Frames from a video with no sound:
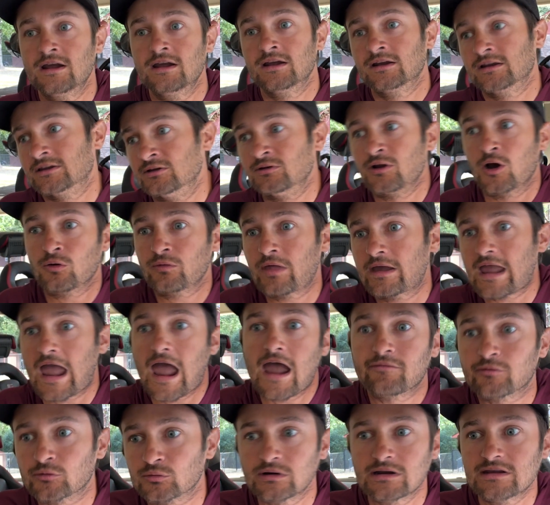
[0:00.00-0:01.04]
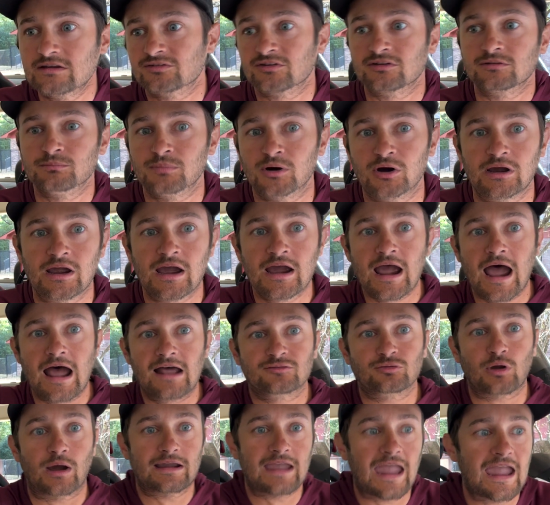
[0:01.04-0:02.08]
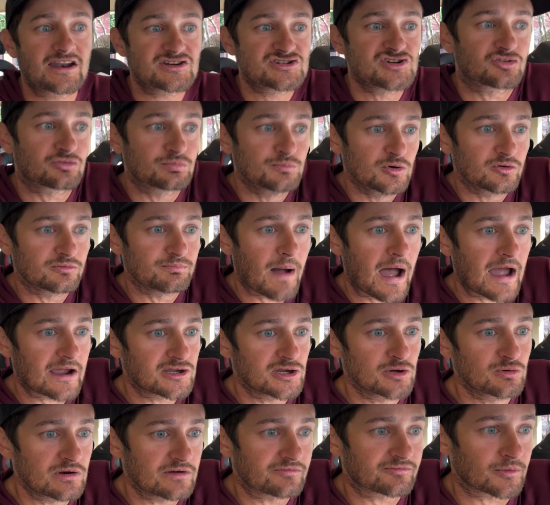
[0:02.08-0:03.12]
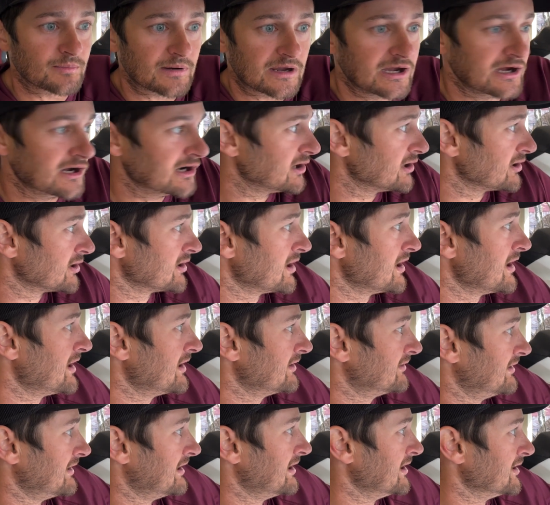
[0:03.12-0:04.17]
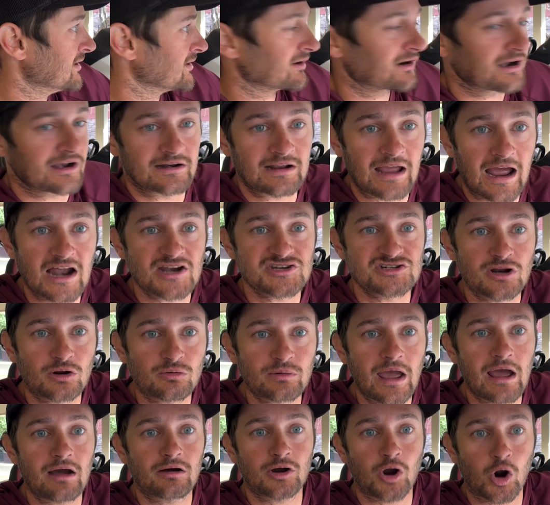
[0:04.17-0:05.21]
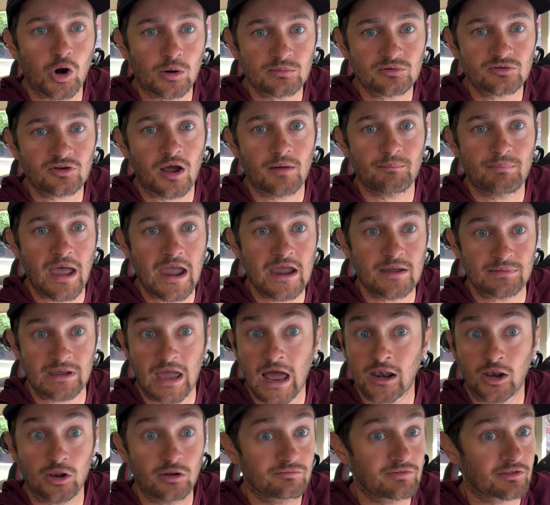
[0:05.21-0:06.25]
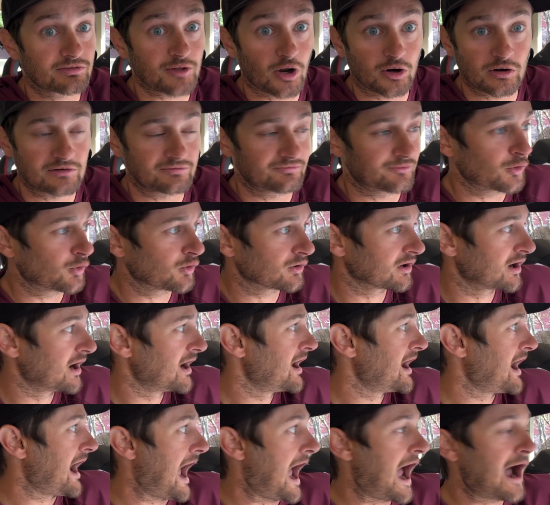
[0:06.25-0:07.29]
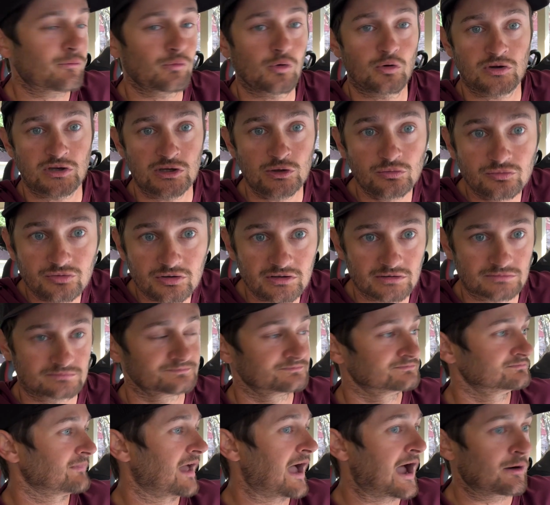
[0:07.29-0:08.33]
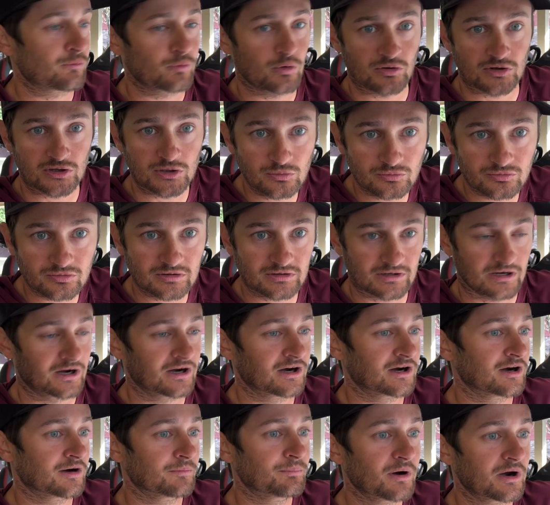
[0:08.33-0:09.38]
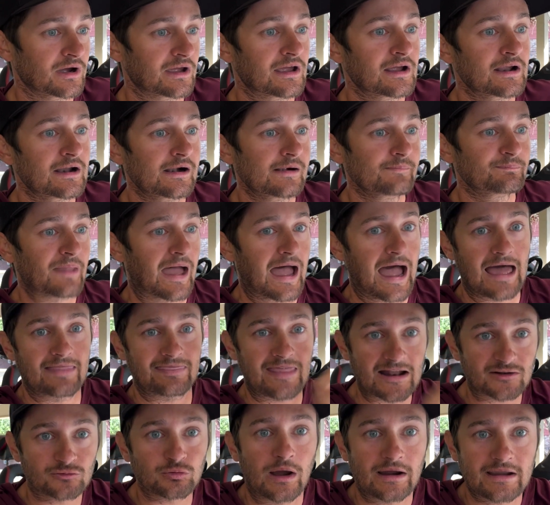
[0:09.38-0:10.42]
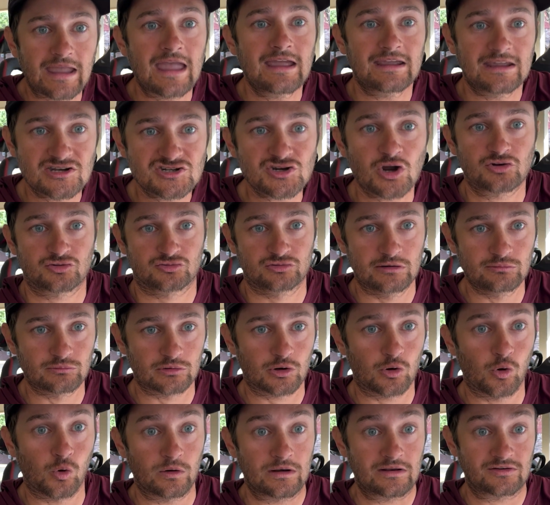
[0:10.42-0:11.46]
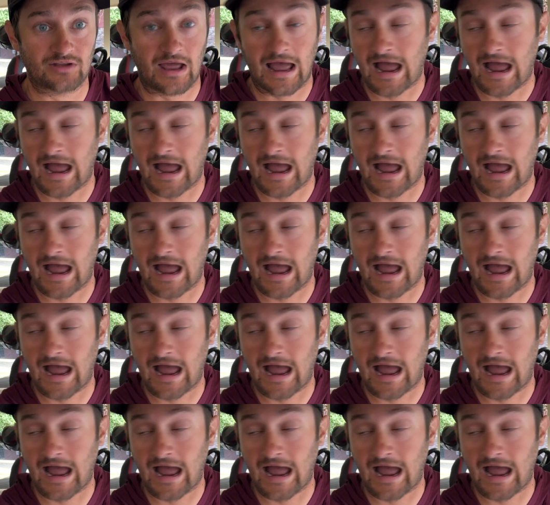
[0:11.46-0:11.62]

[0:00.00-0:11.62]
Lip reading: You know, they have a reason, but so I can't just move my unit from here to here. And guys, you know now Garmin's not paying me. I love the 34. I will use it. But that's why I can't get y'all screen recordings.